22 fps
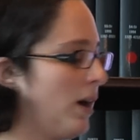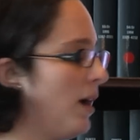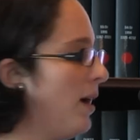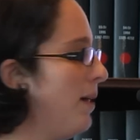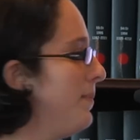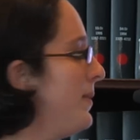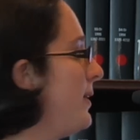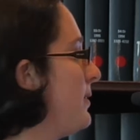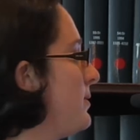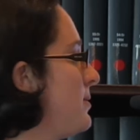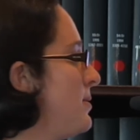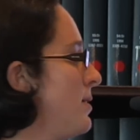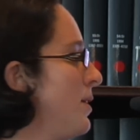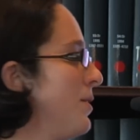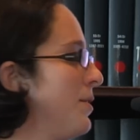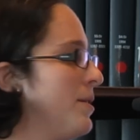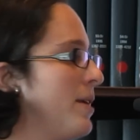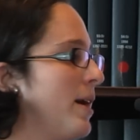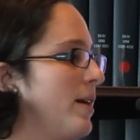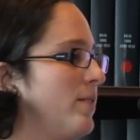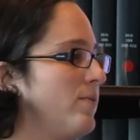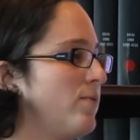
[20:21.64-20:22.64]
That's another
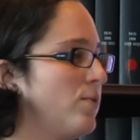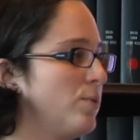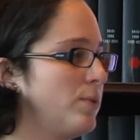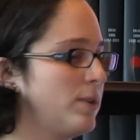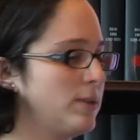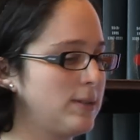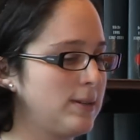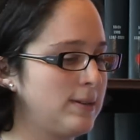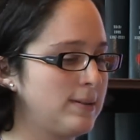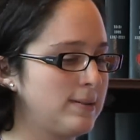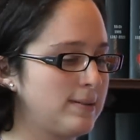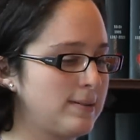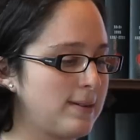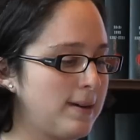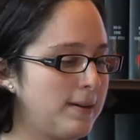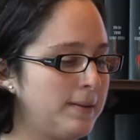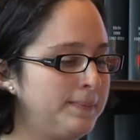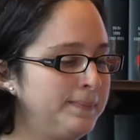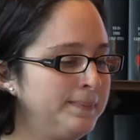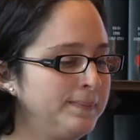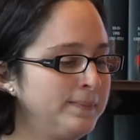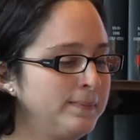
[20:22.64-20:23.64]
non-focusing
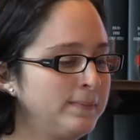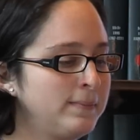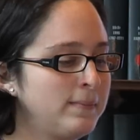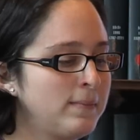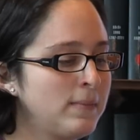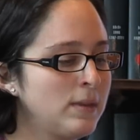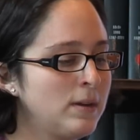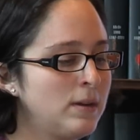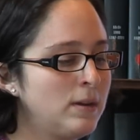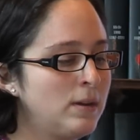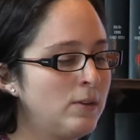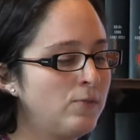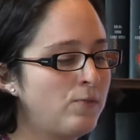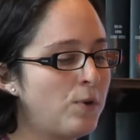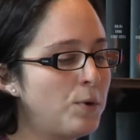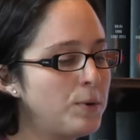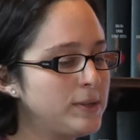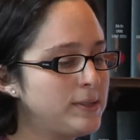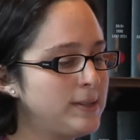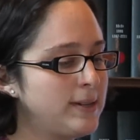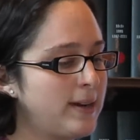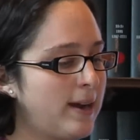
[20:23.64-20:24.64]
skill.
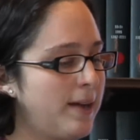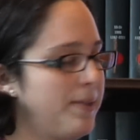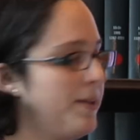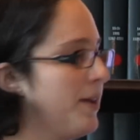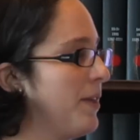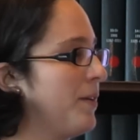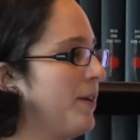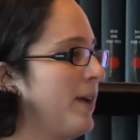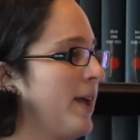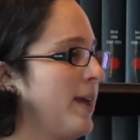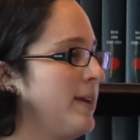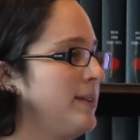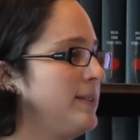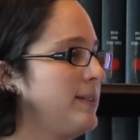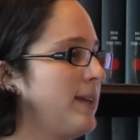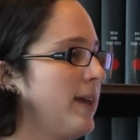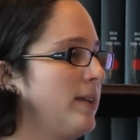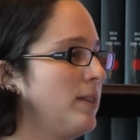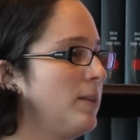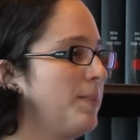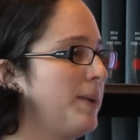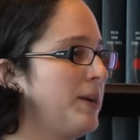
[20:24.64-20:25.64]
Focusing, on the other hand, is
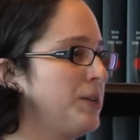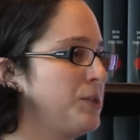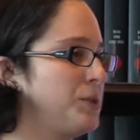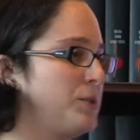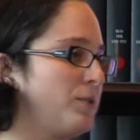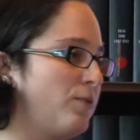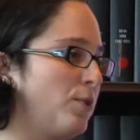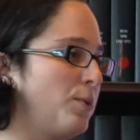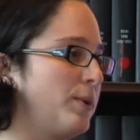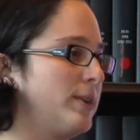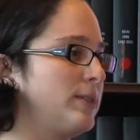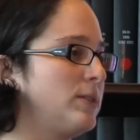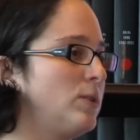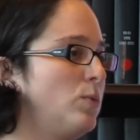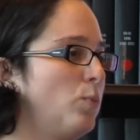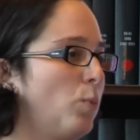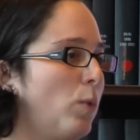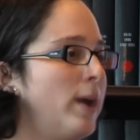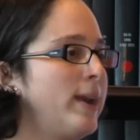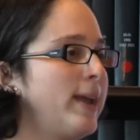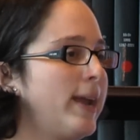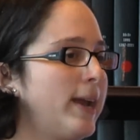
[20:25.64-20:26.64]
getting the patient to focus in
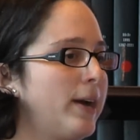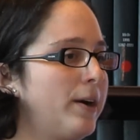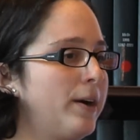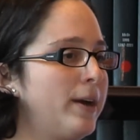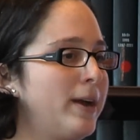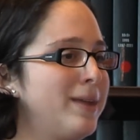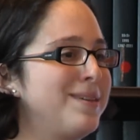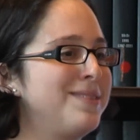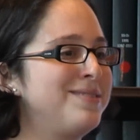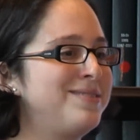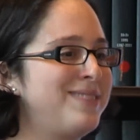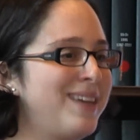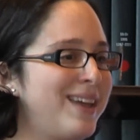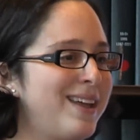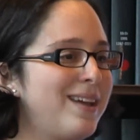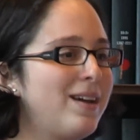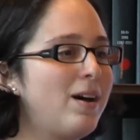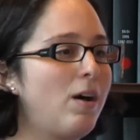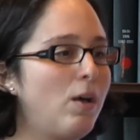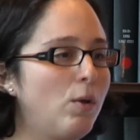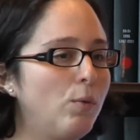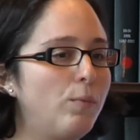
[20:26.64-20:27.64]
one area that they
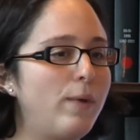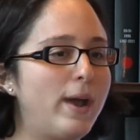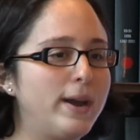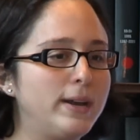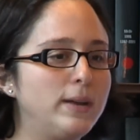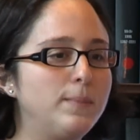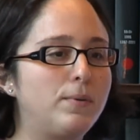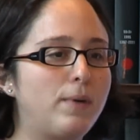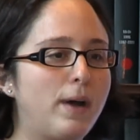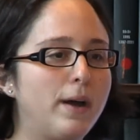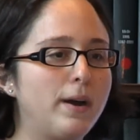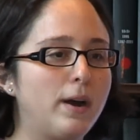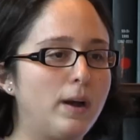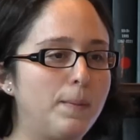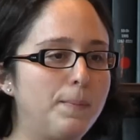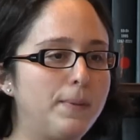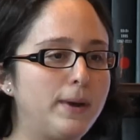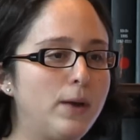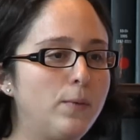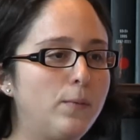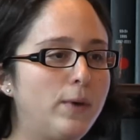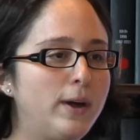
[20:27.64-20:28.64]
already brought up.
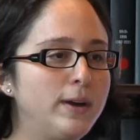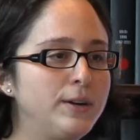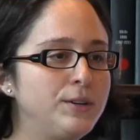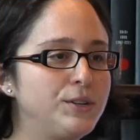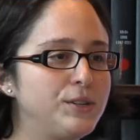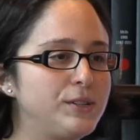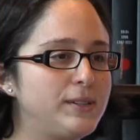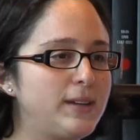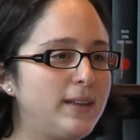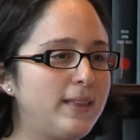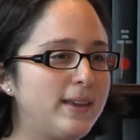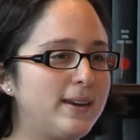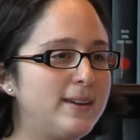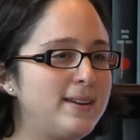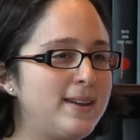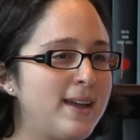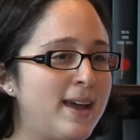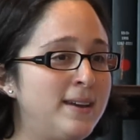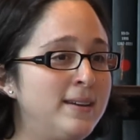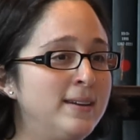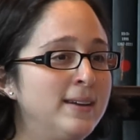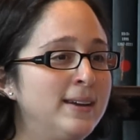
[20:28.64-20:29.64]
And I want to just say that
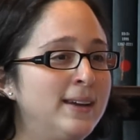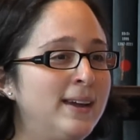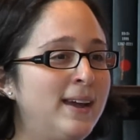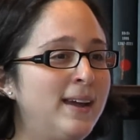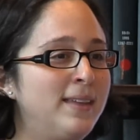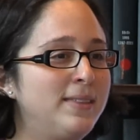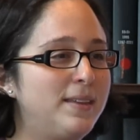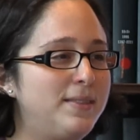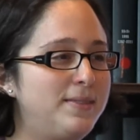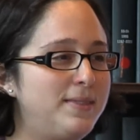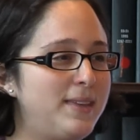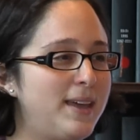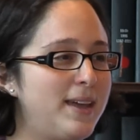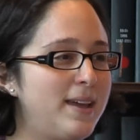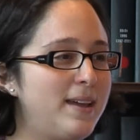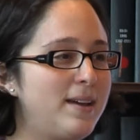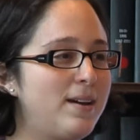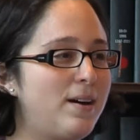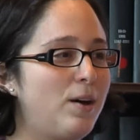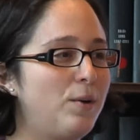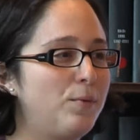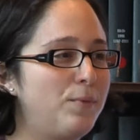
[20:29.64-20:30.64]
again, that
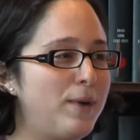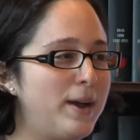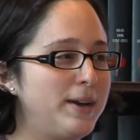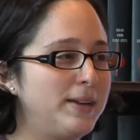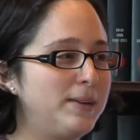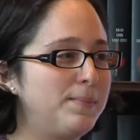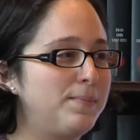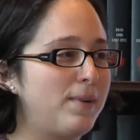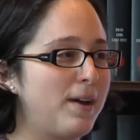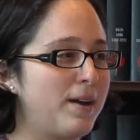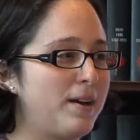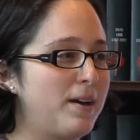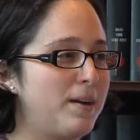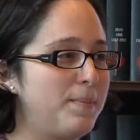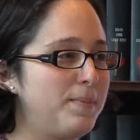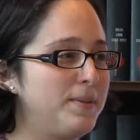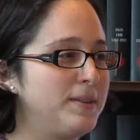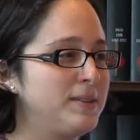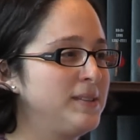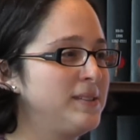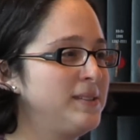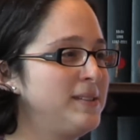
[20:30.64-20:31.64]
they already brought up.
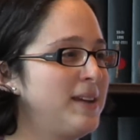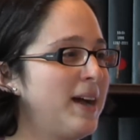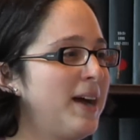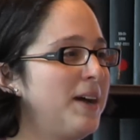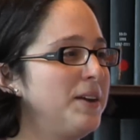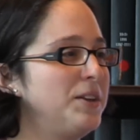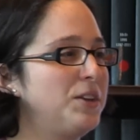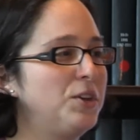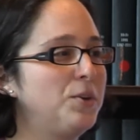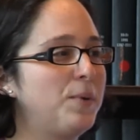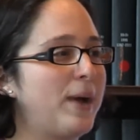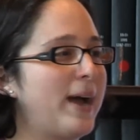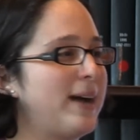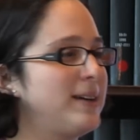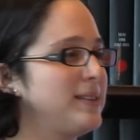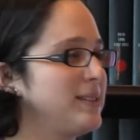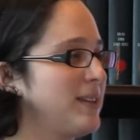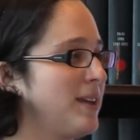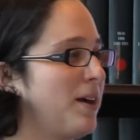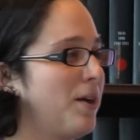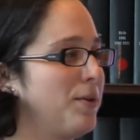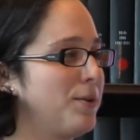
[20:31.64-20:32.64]
This is not you
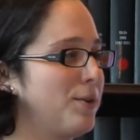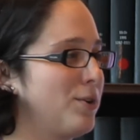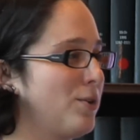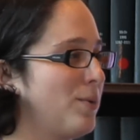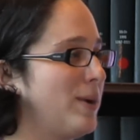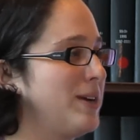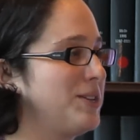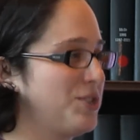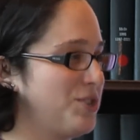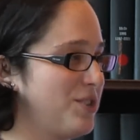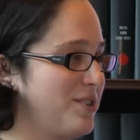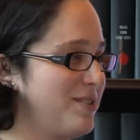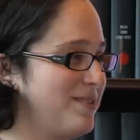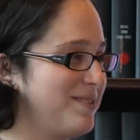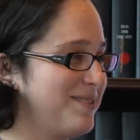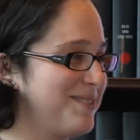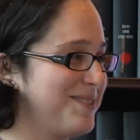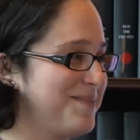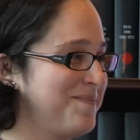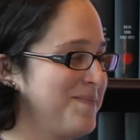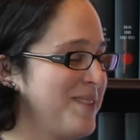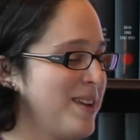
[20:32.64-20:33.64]
asking other
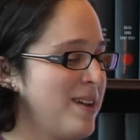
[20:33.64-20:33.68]
questions.